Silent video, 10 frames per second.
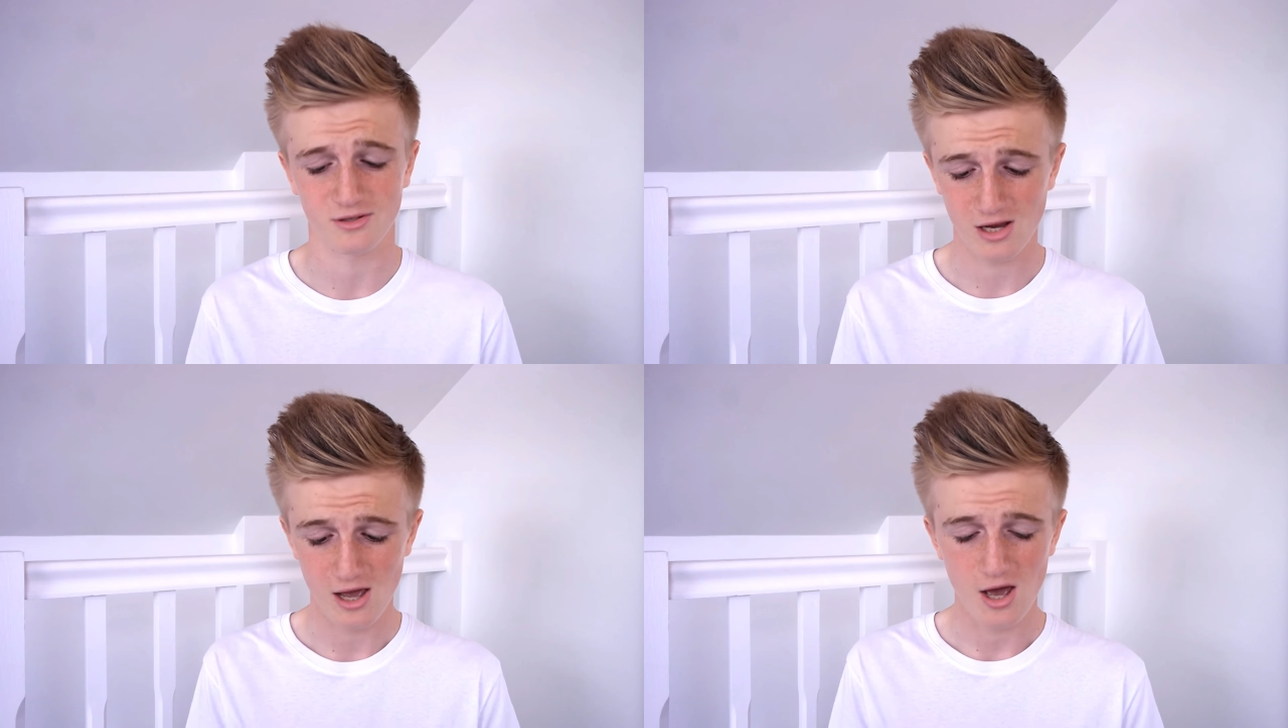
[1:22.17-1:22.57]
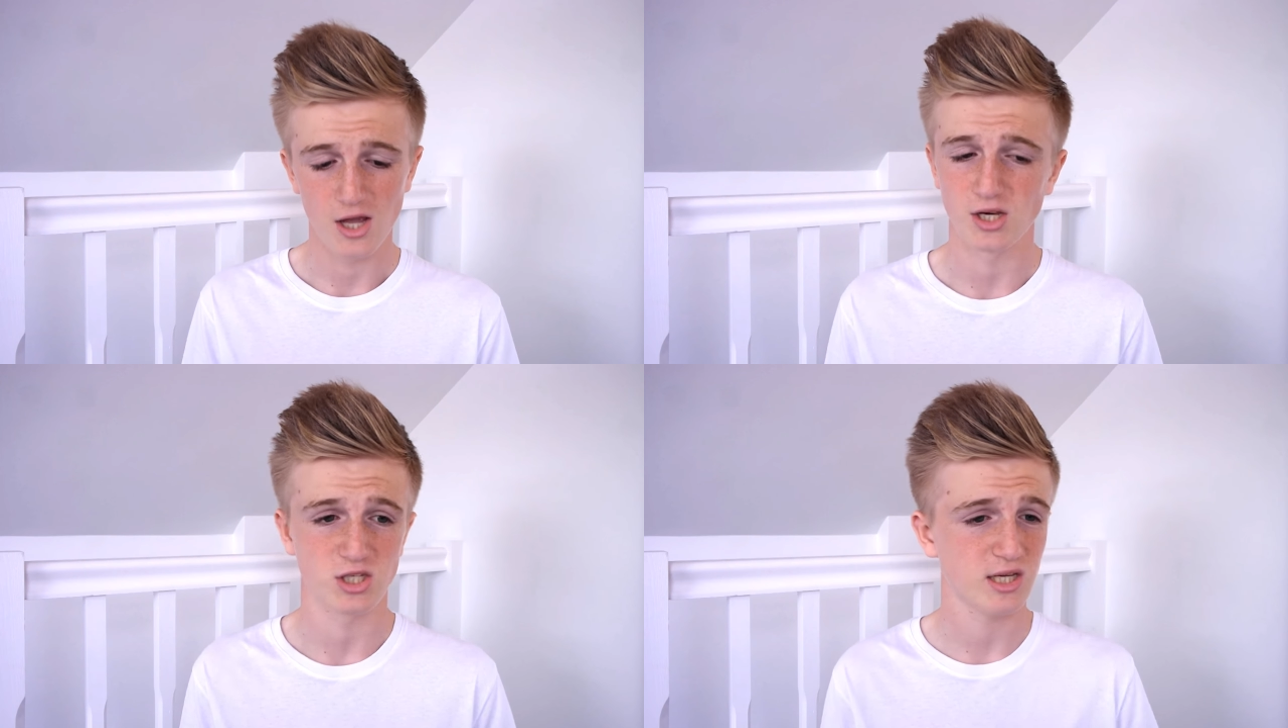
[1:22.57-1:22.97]
You
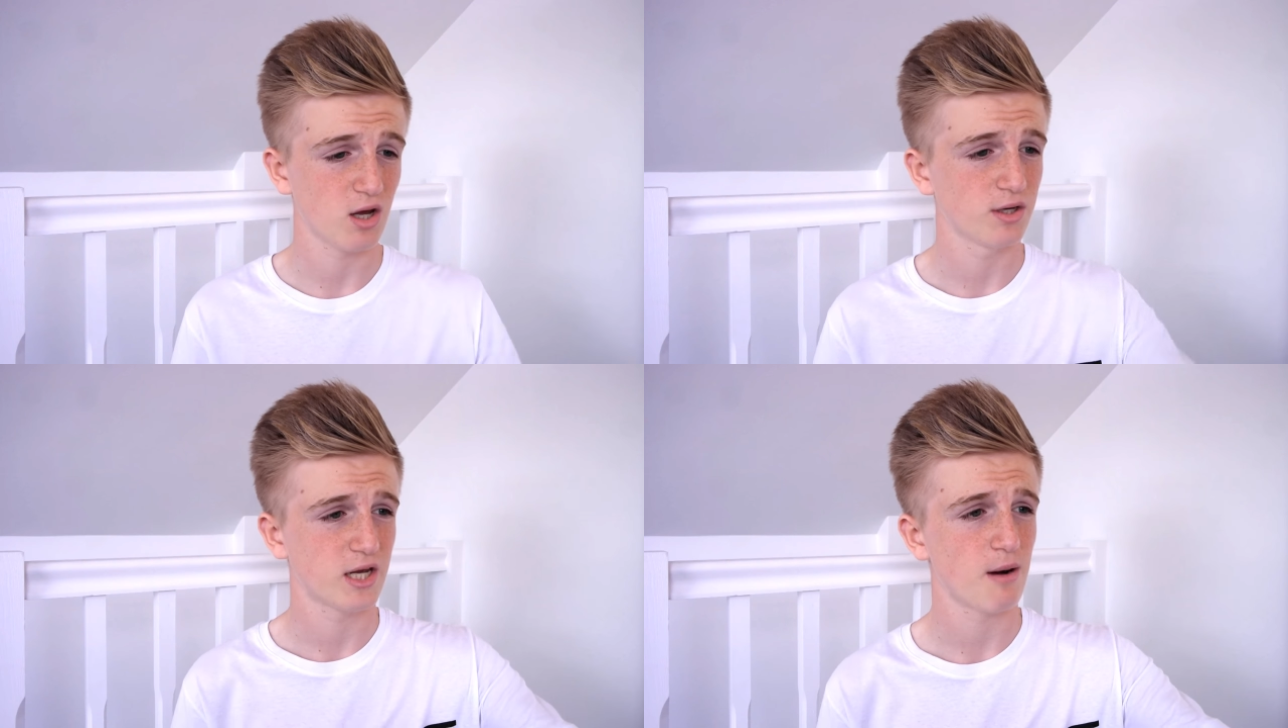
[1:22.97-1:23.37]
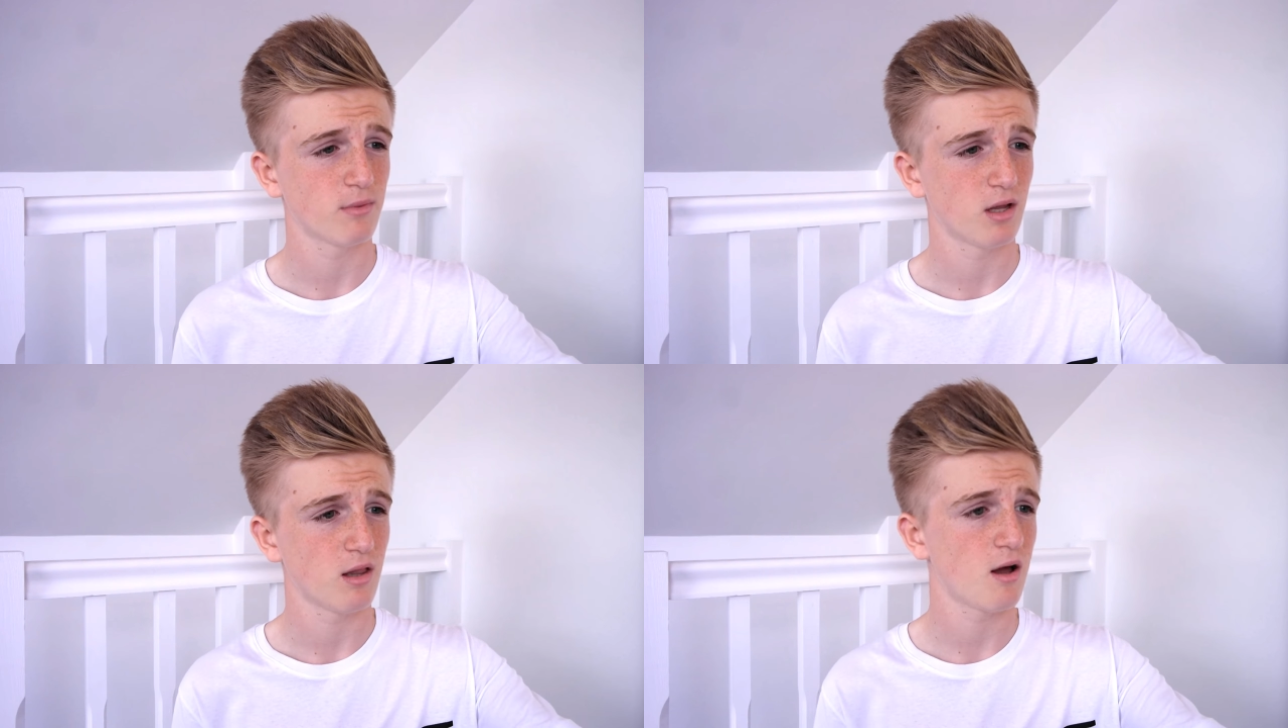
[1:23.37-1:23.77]
can stick it on your camera
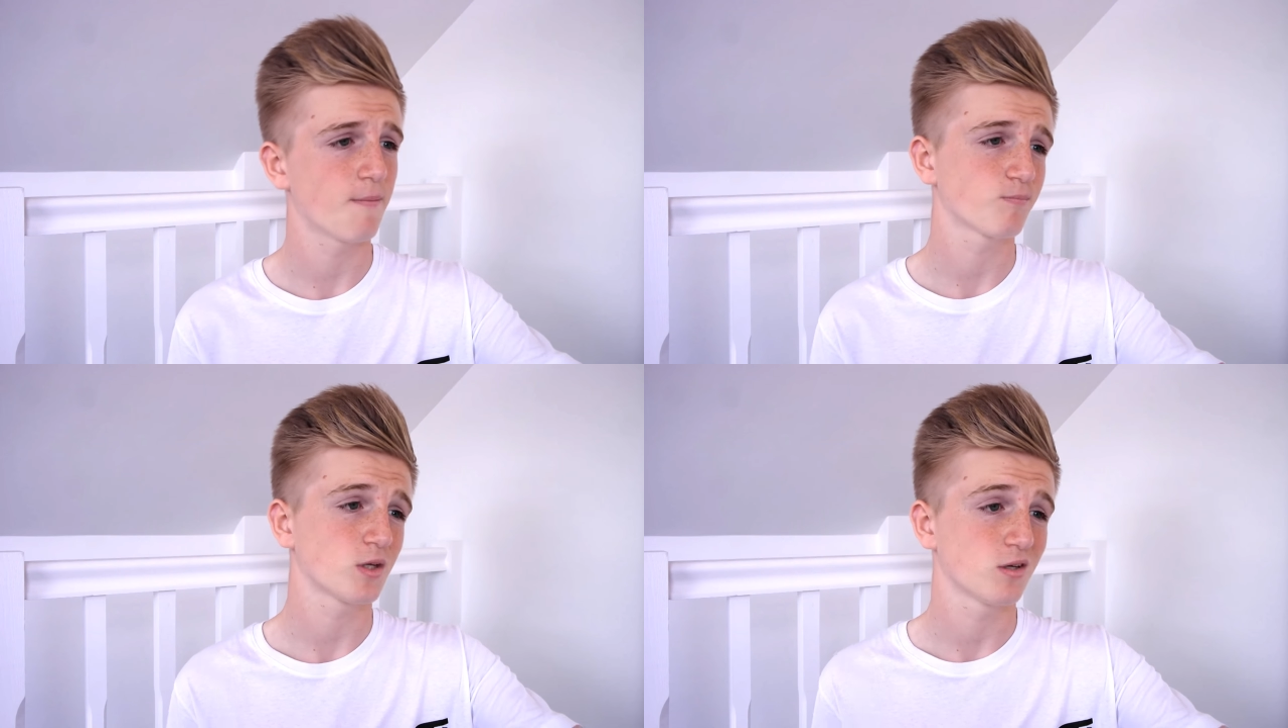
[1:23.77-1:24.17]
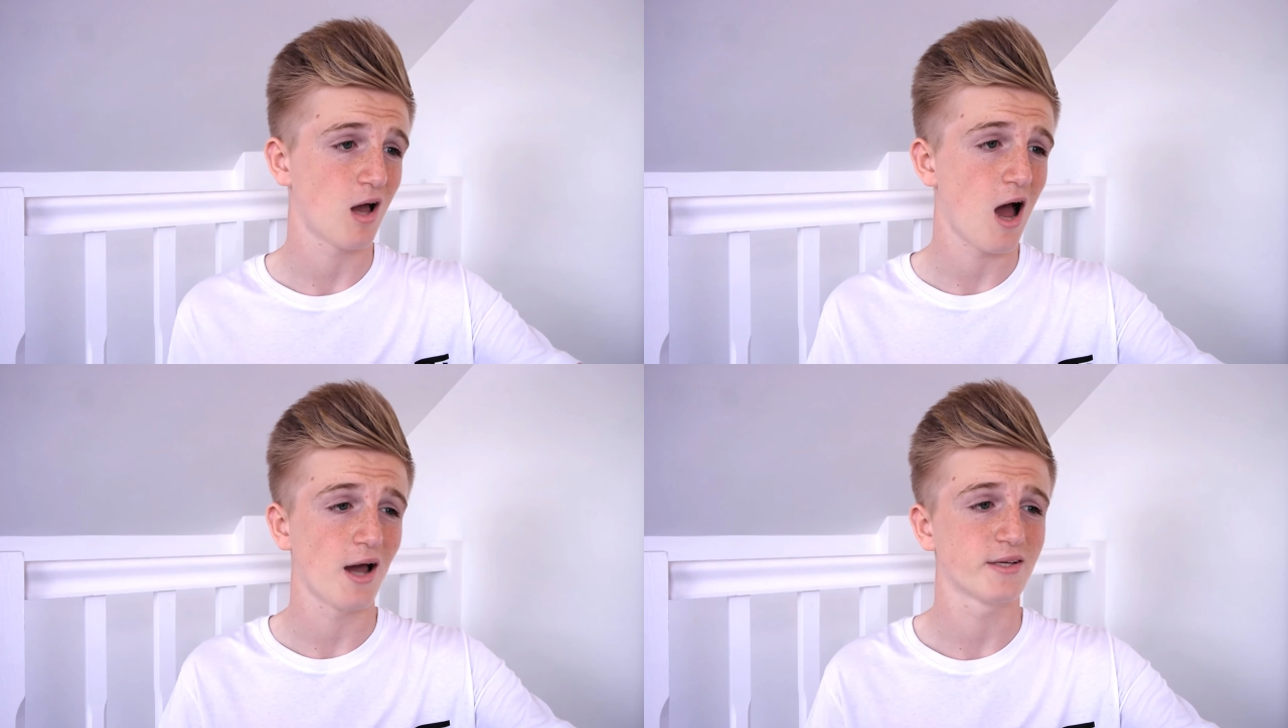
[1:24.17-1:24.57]
like that,
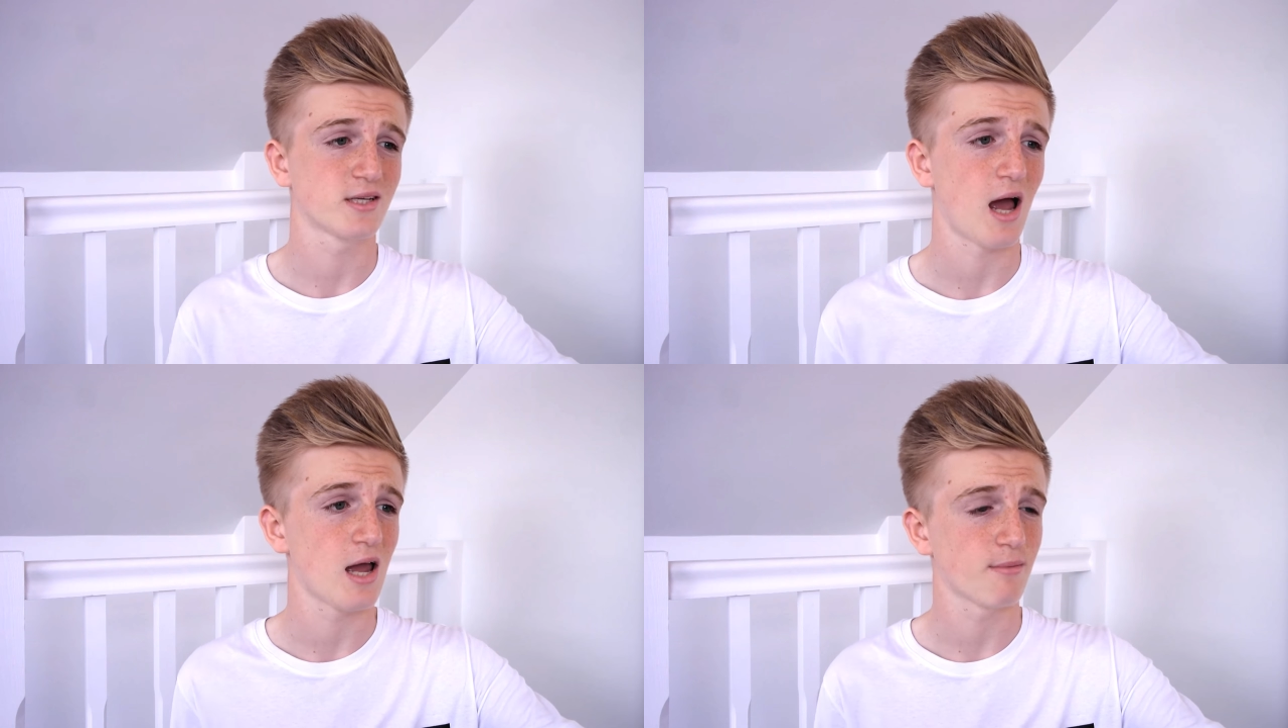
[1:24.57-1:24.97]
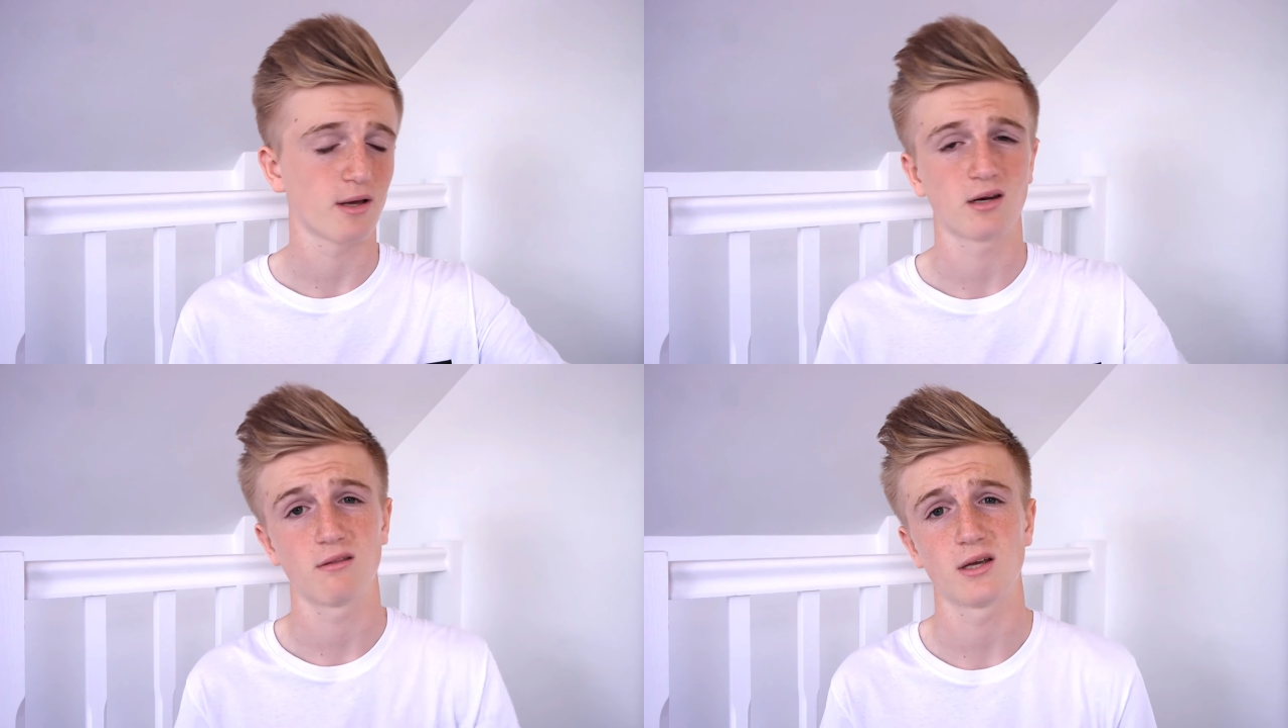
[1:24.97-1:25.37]
hi, Skype, that
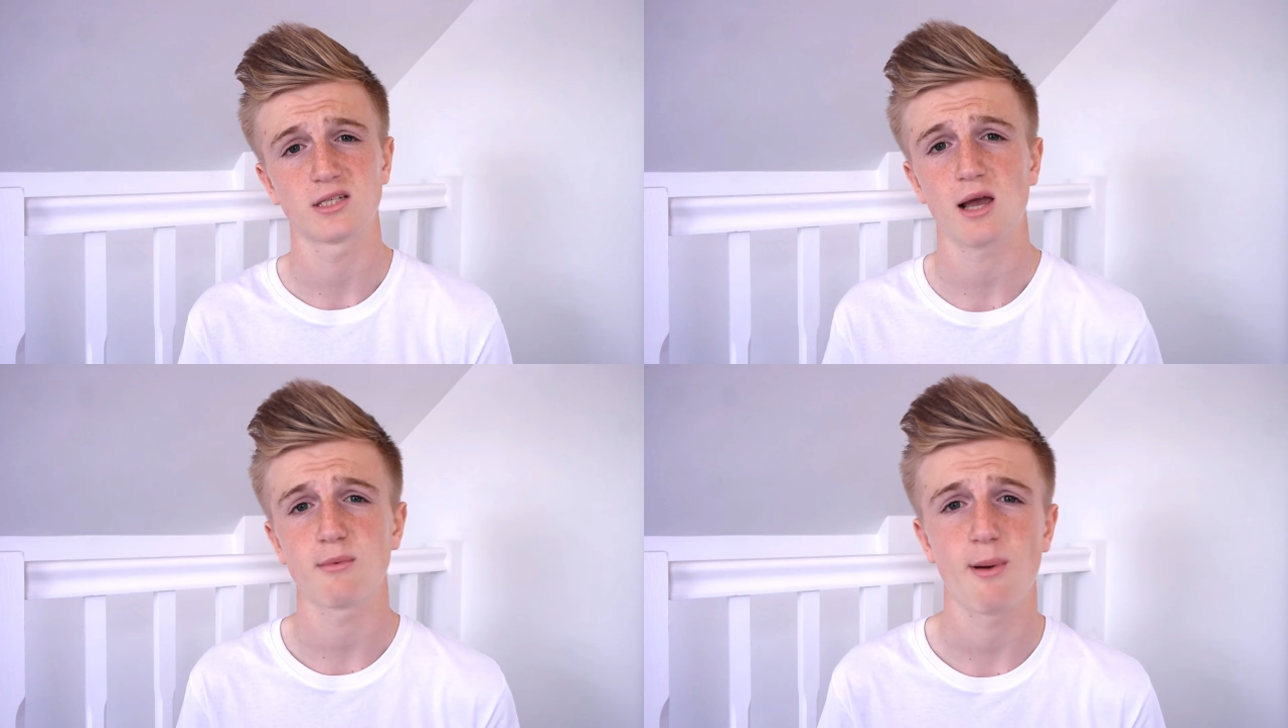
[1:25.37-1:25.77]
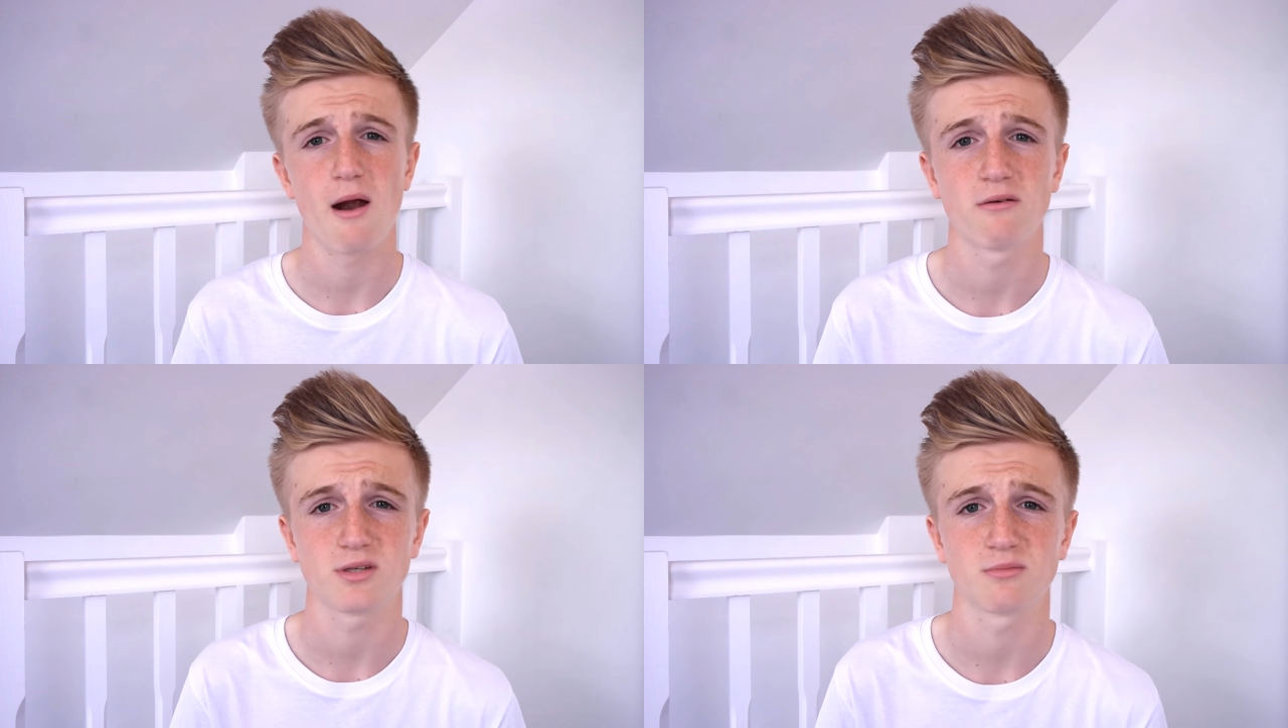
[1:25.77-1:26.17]
kind of thing, Skype your
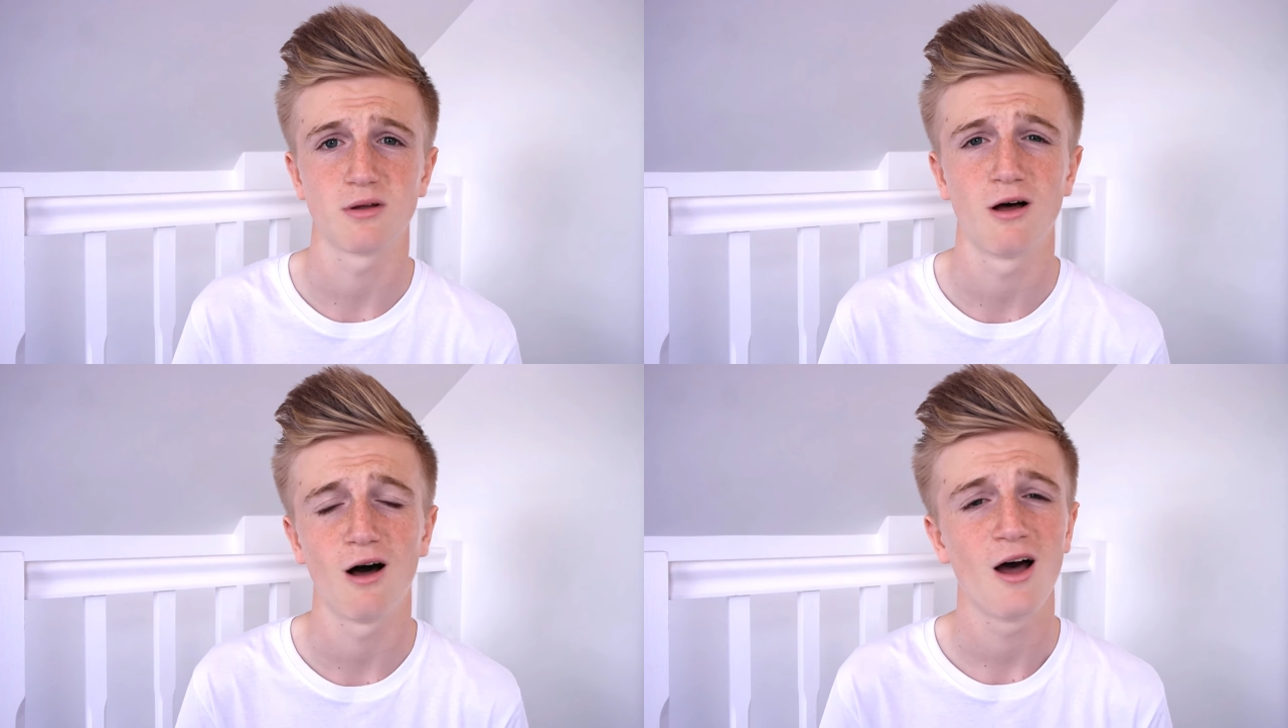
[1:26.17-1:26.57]
parents and that.